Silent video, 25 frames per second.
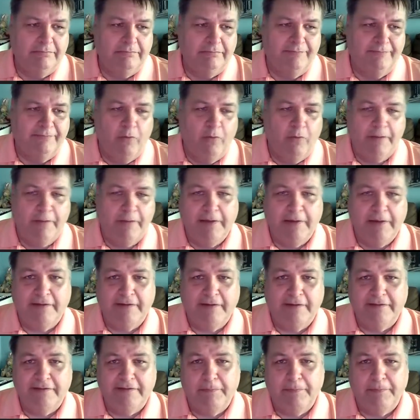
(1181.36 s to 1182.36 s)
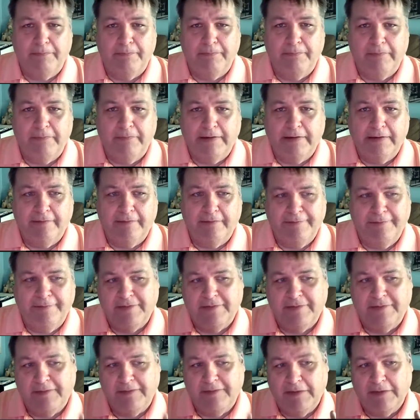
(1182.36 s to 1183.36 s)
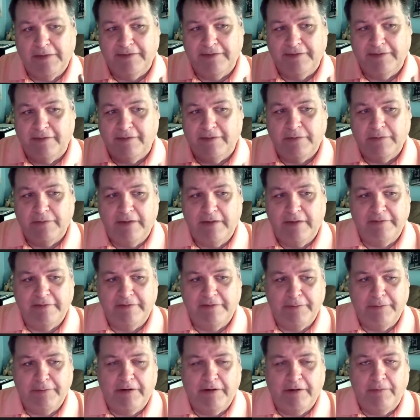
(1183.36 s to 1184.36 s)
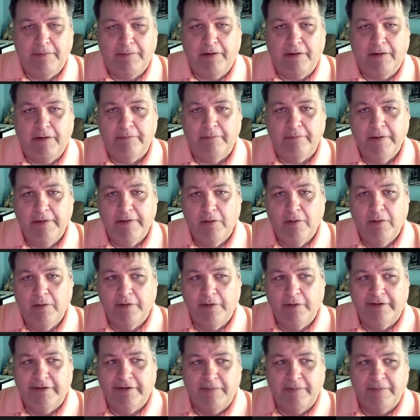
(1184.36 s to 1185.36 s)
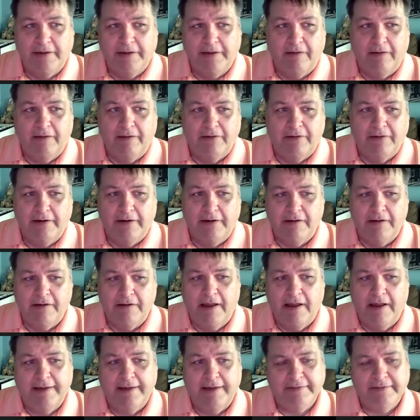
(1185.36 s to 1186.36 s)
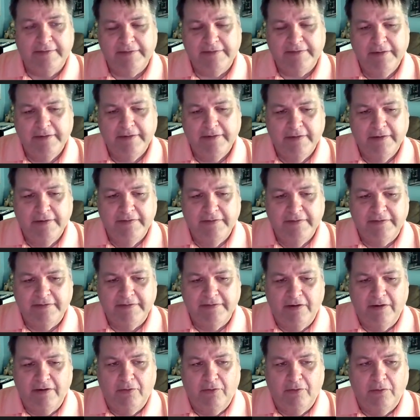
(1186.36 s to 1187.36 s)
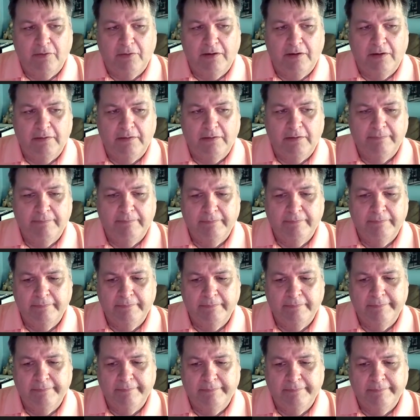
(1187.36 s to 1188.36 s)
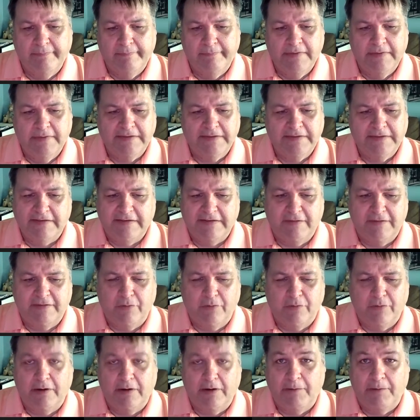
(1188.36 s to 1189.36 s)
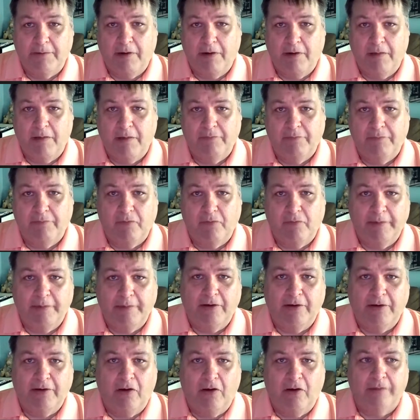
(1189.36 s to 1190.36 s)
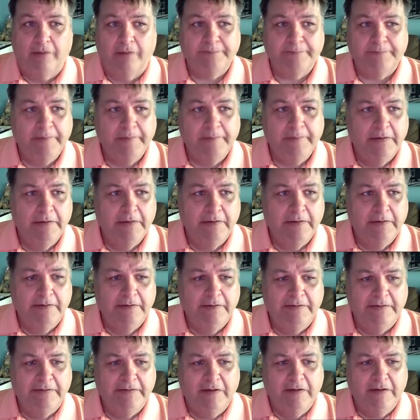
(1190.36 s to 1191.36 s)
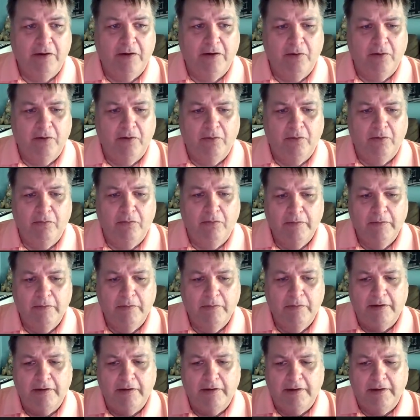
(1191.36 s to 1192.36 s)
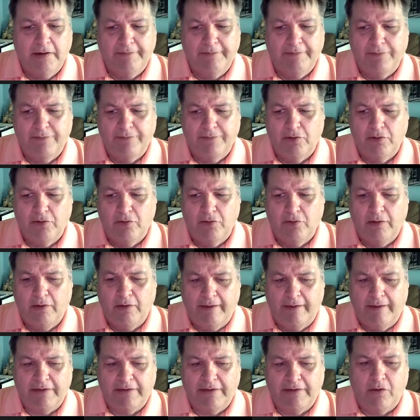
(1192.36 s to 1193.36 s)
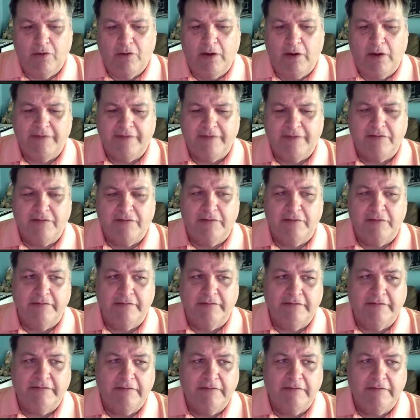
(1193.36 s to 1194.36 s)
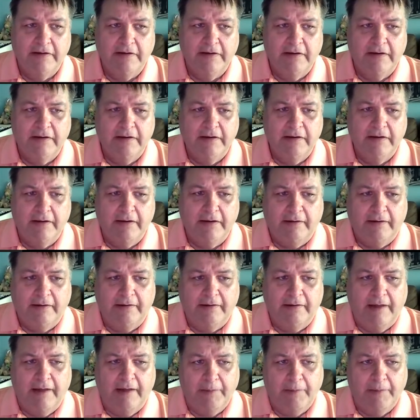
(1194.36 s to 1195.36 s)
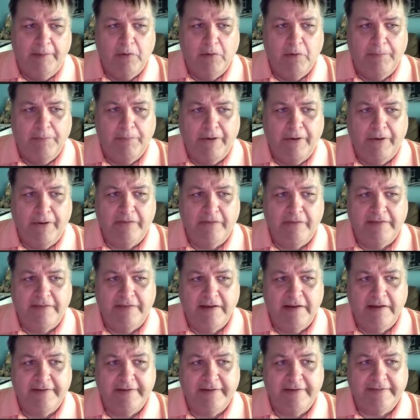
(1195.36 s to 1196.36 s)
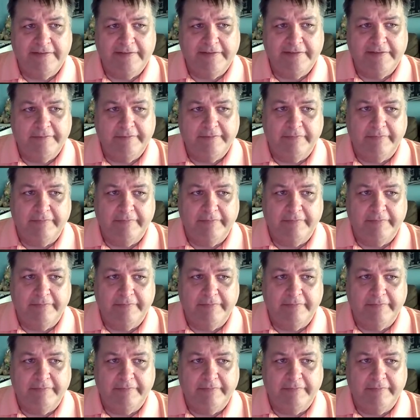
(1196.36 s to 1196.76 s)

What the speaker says: 40 minutes, 15 minutes sometimes, depending on what needs to be covered in the class. So this isn't really a problem for me at all. So if you have any questions, I'm going to post this.